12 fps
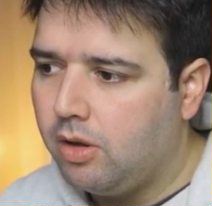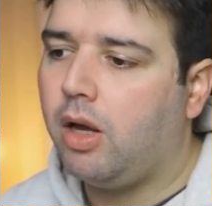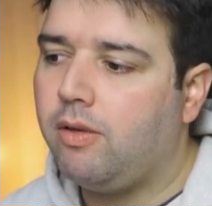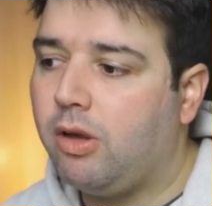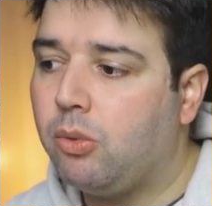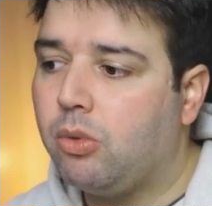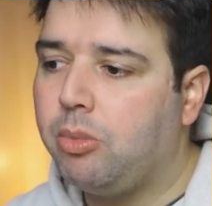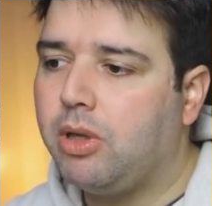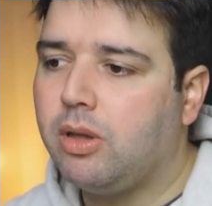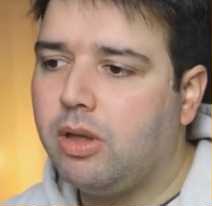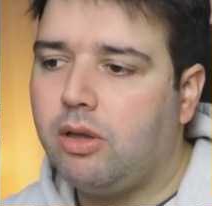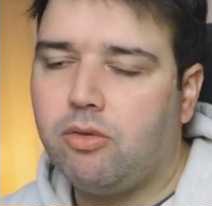And they will be
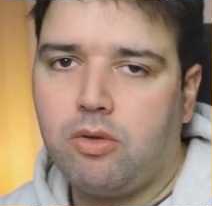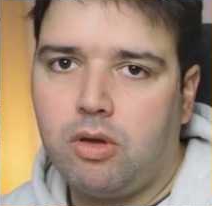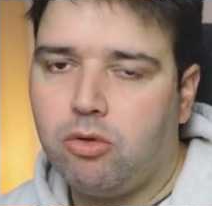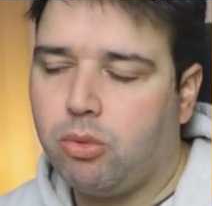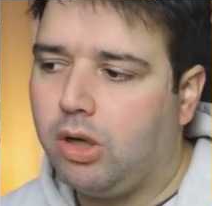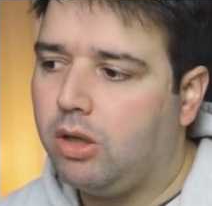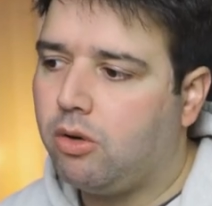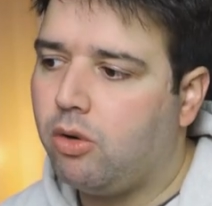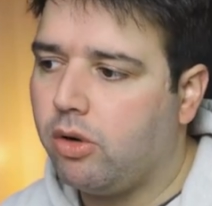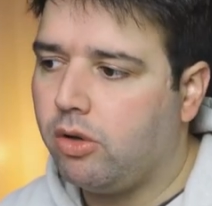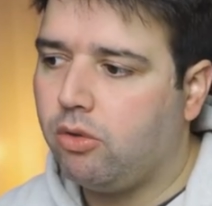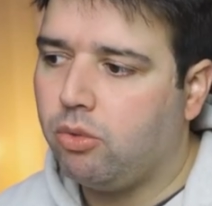lit as well
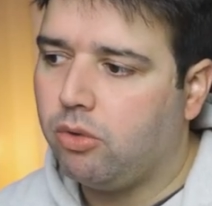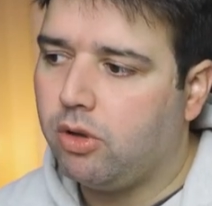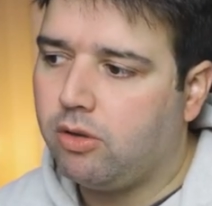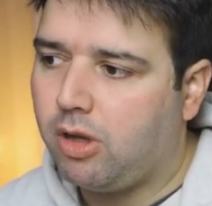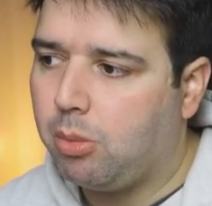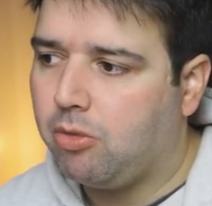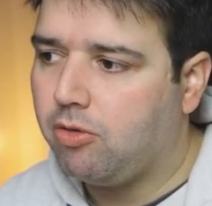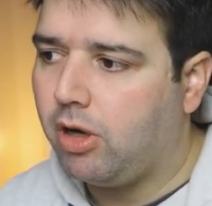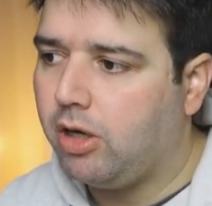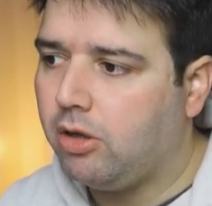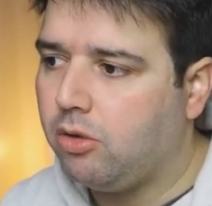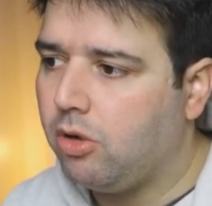according to the type of
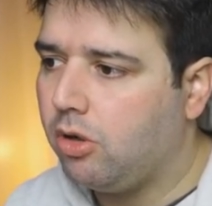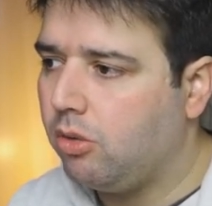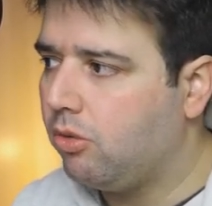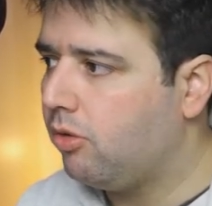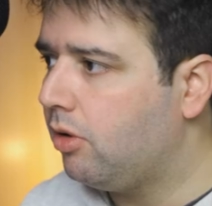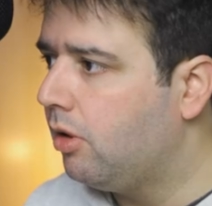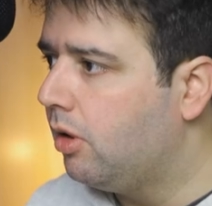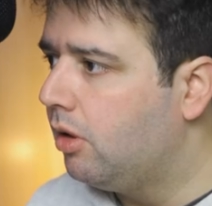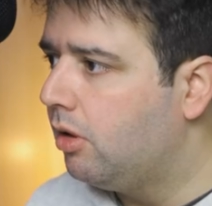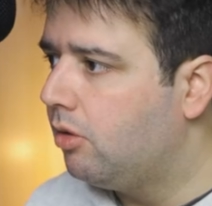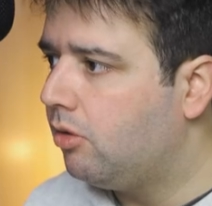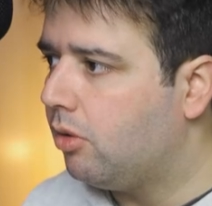lighting you are using.
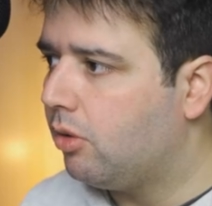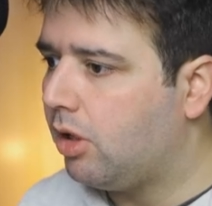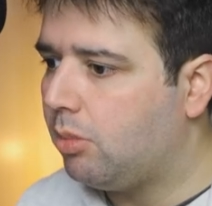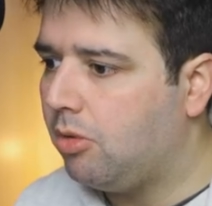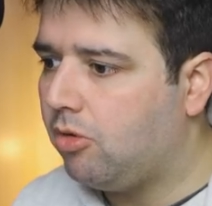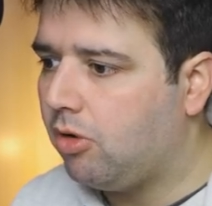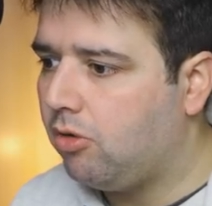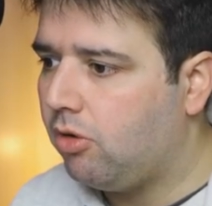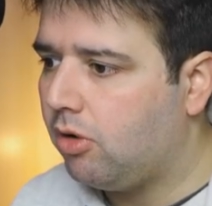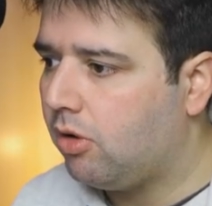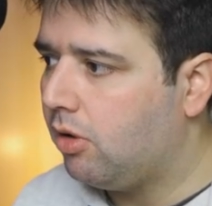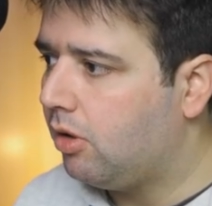So let me change
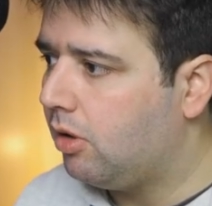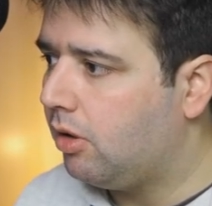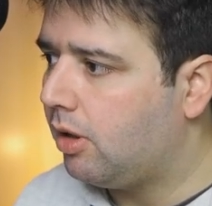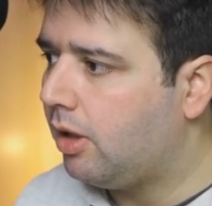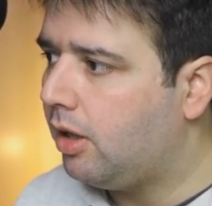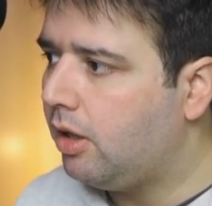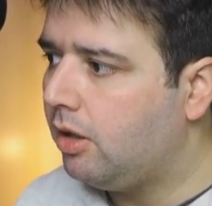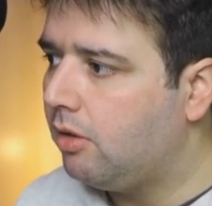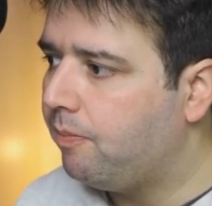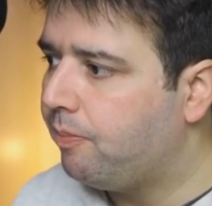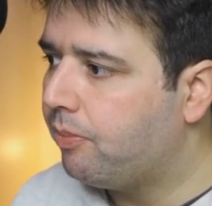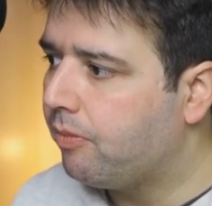here the, the lighting.
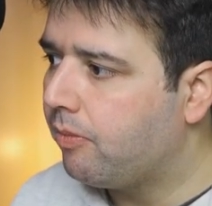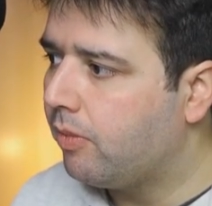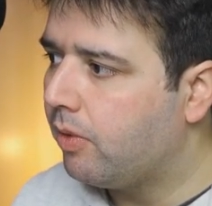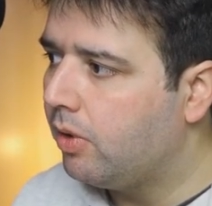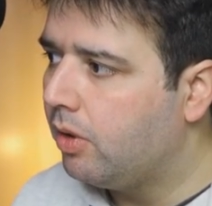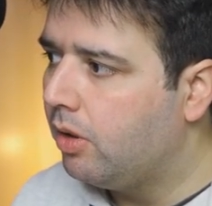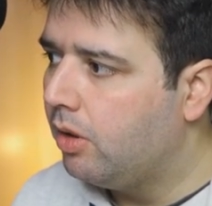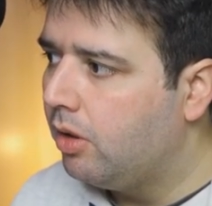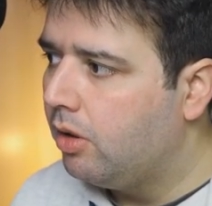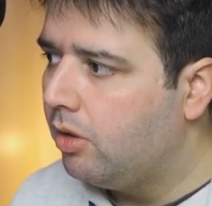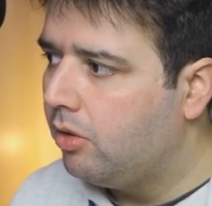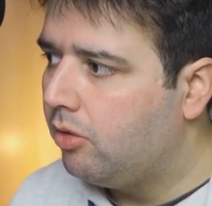
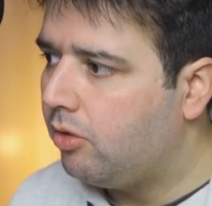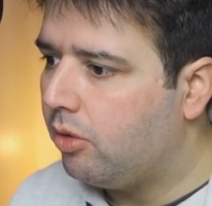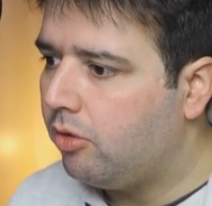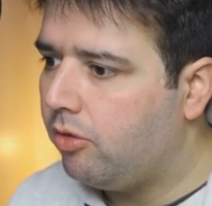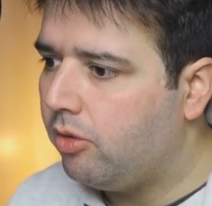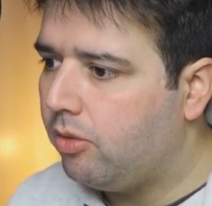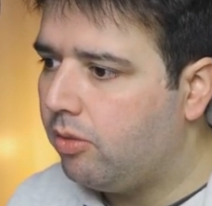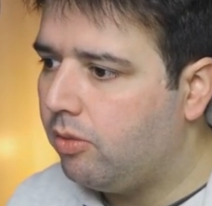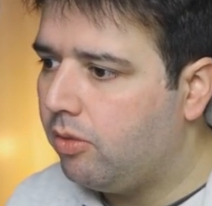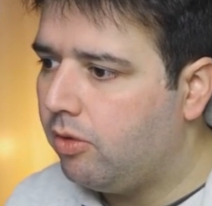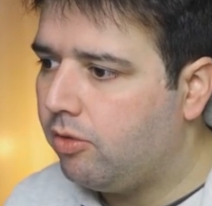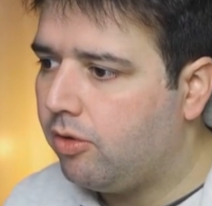So
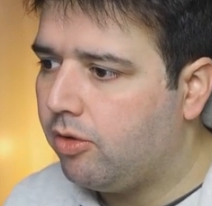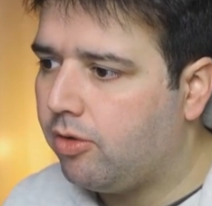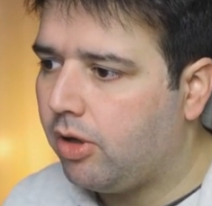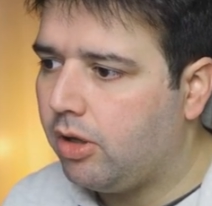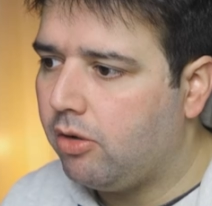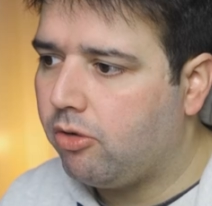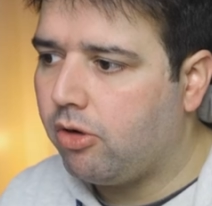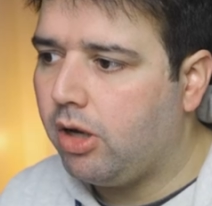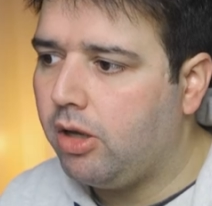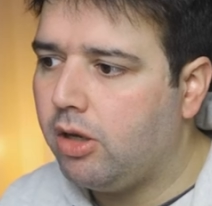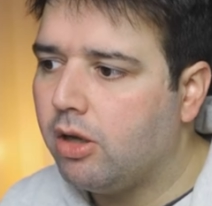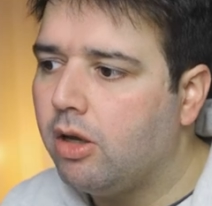if the sun is
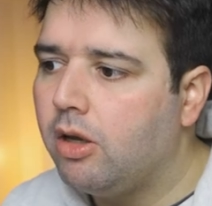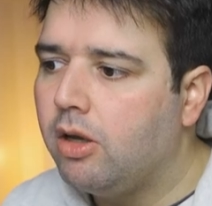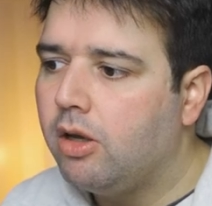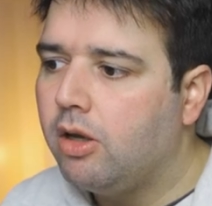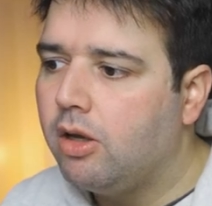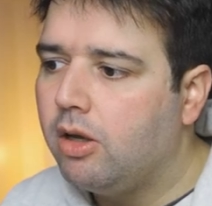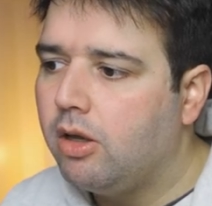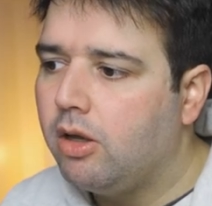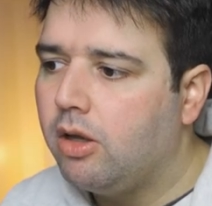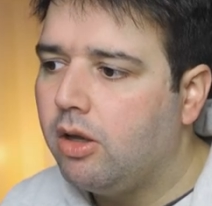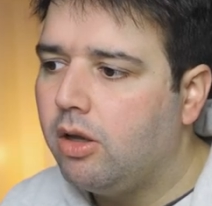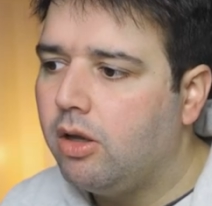shining,
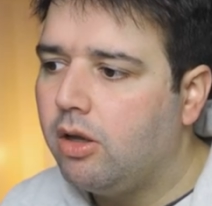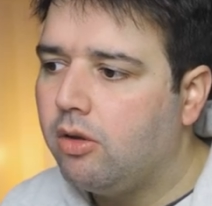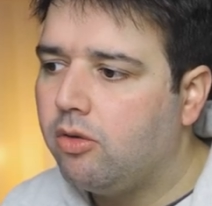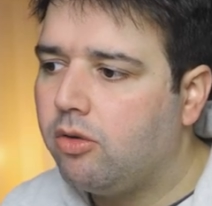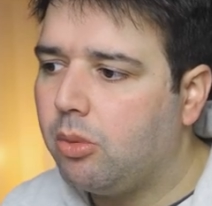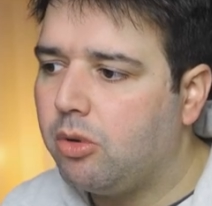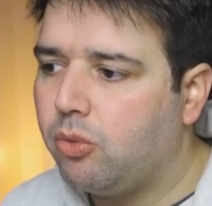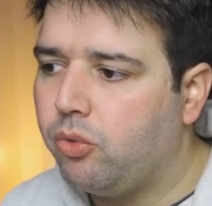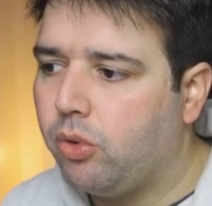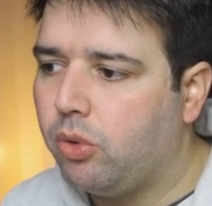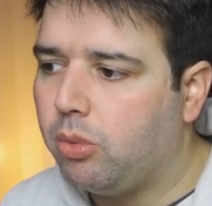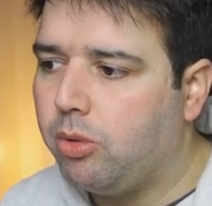so it,
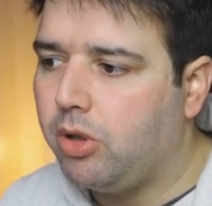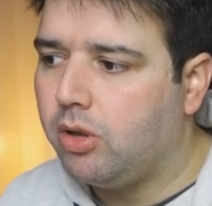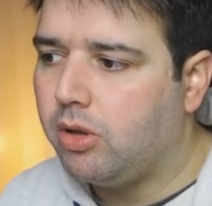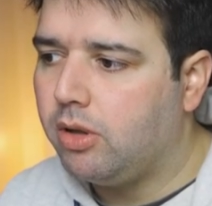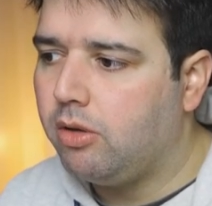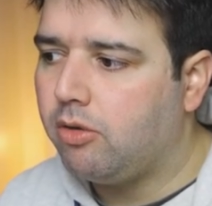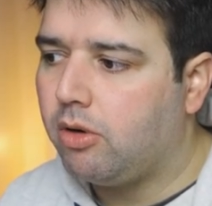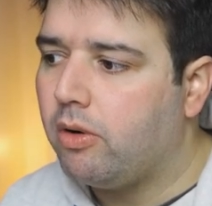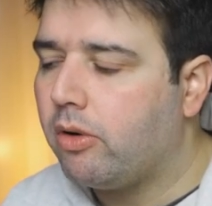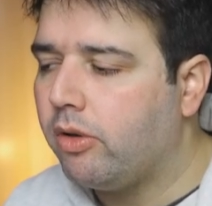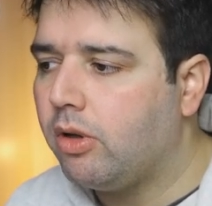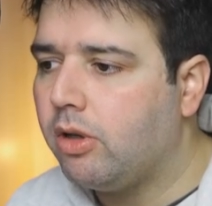they will be lit
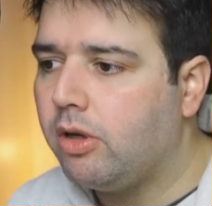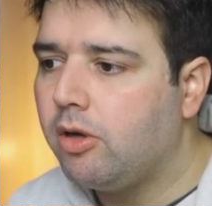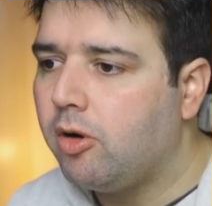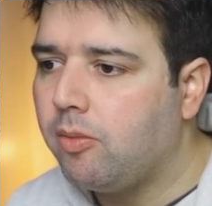accordingly.